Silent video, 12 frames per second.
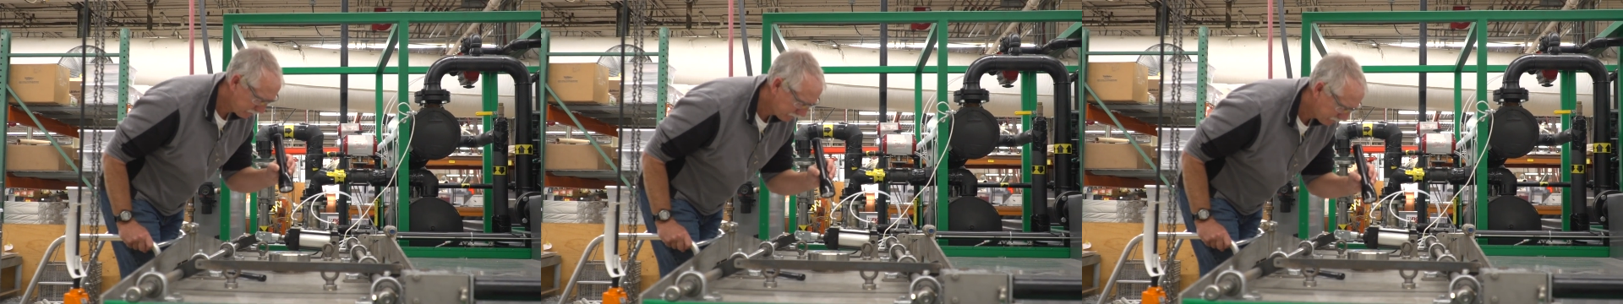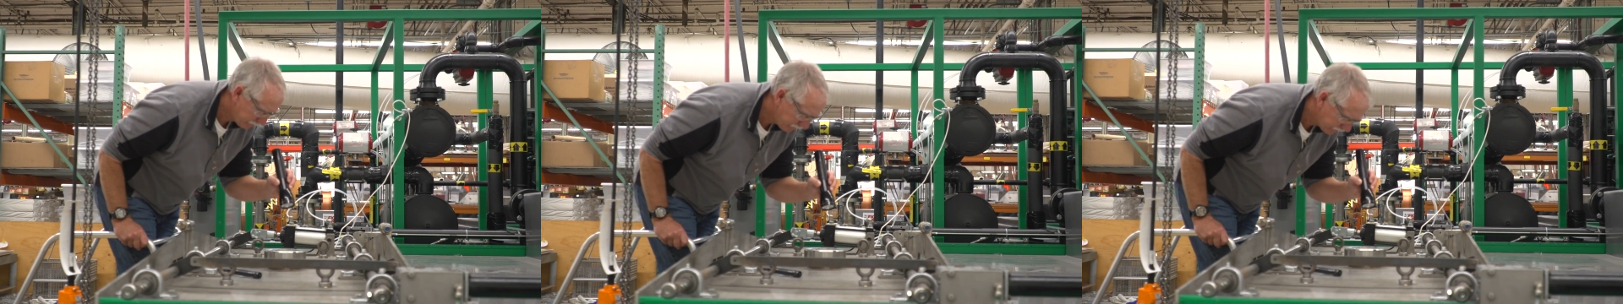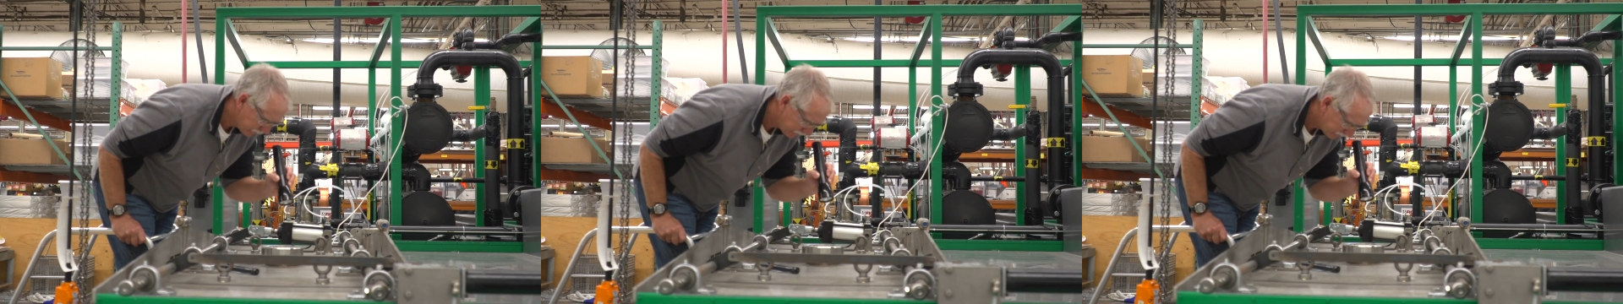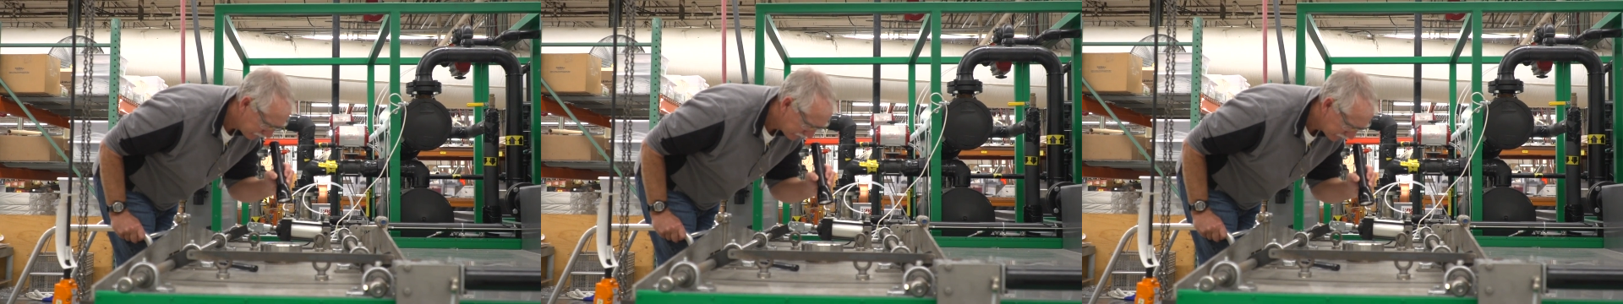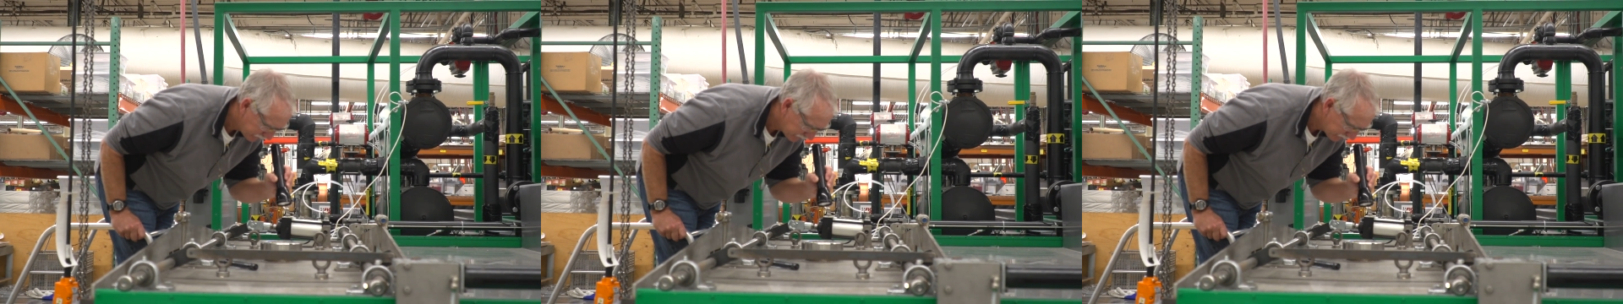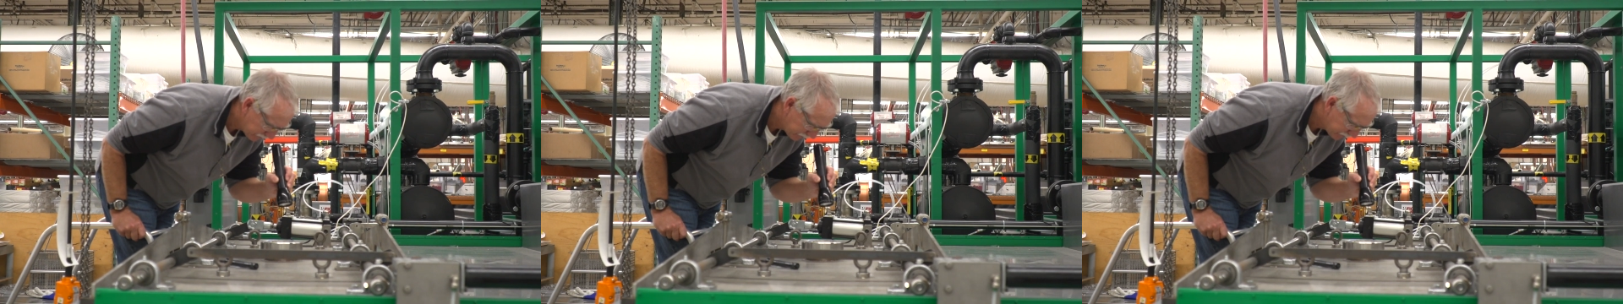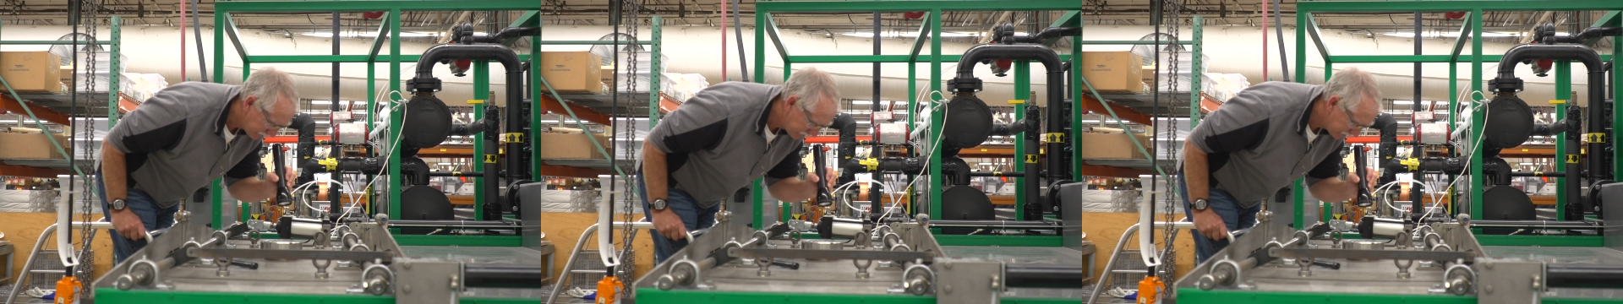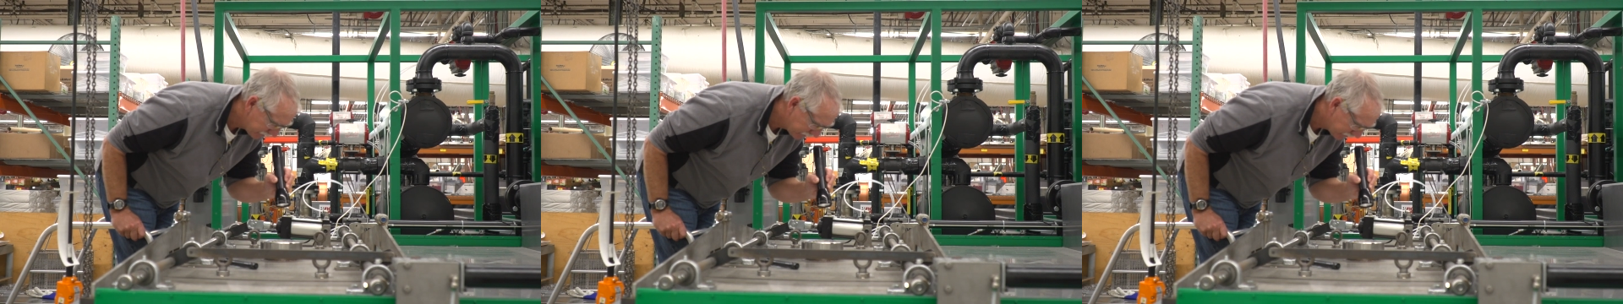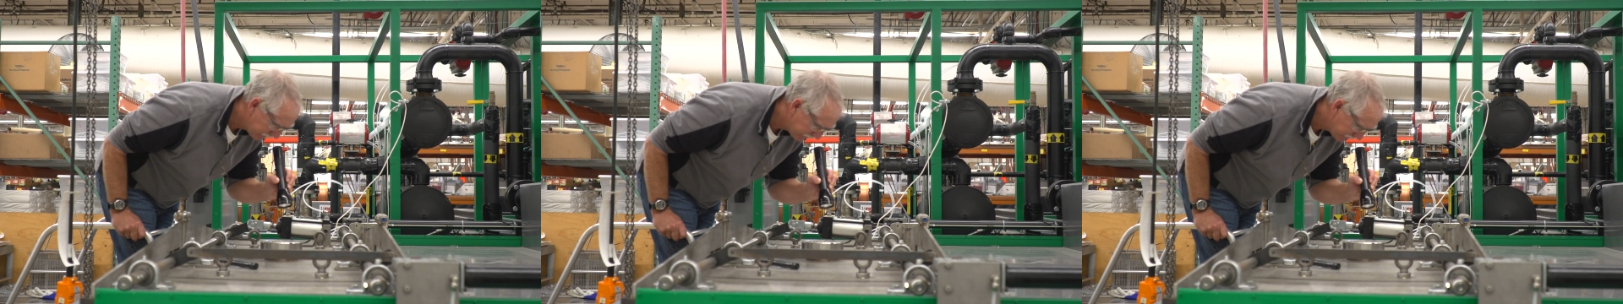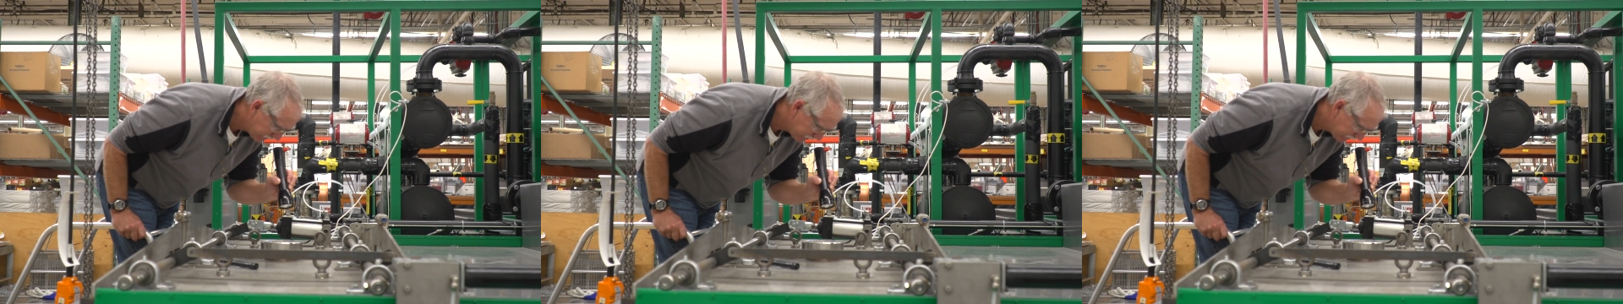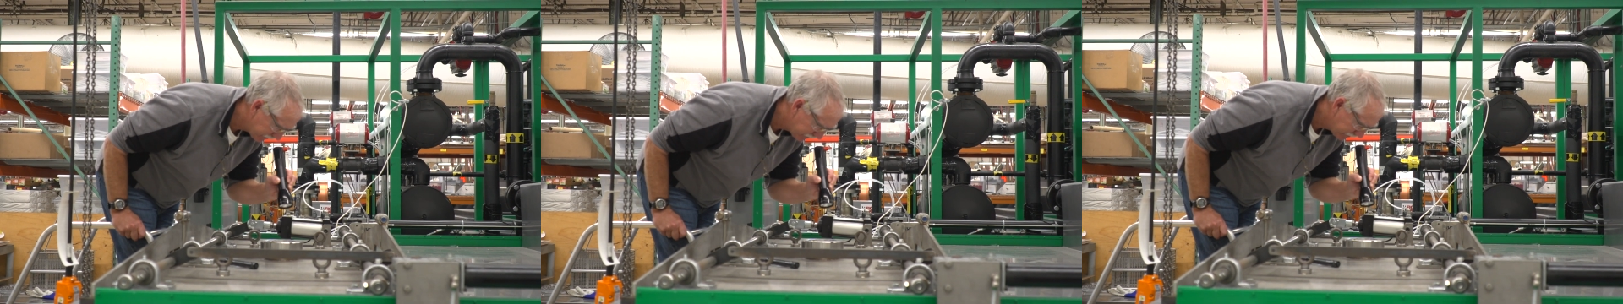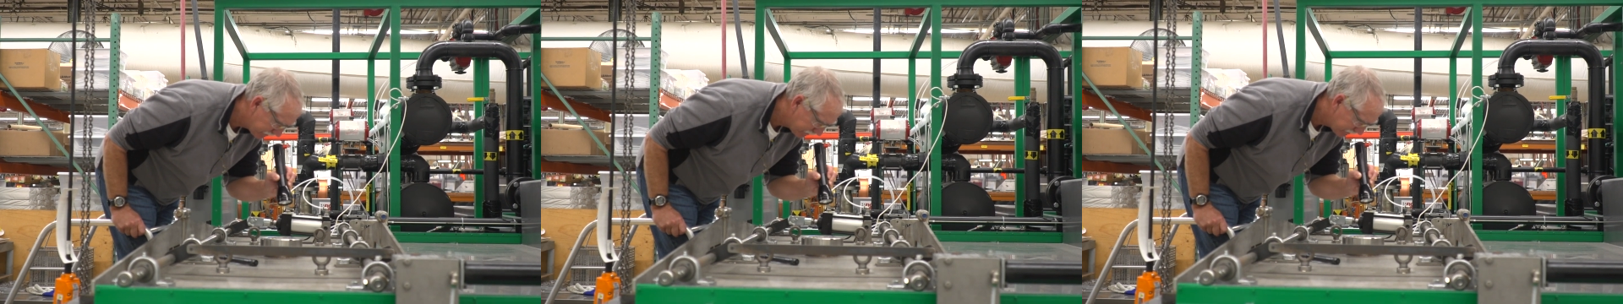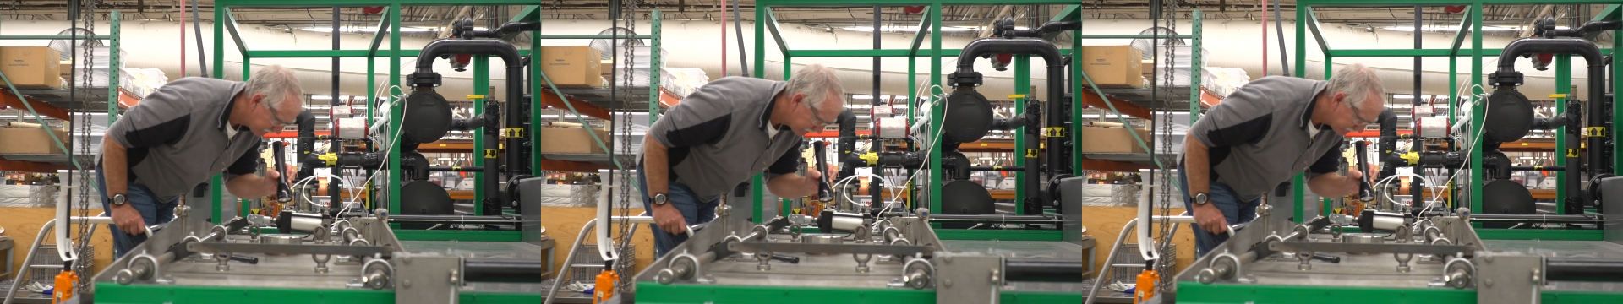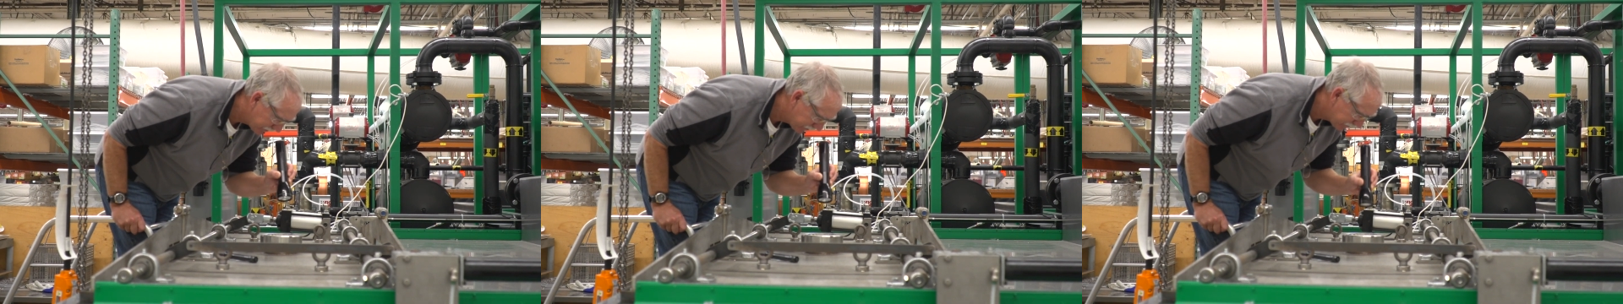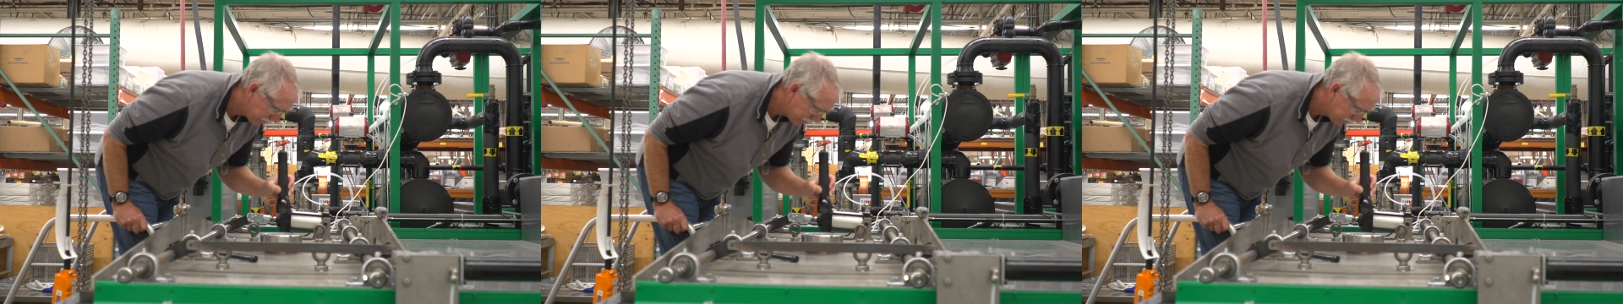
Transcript: No face is visible, so there are no lips to read.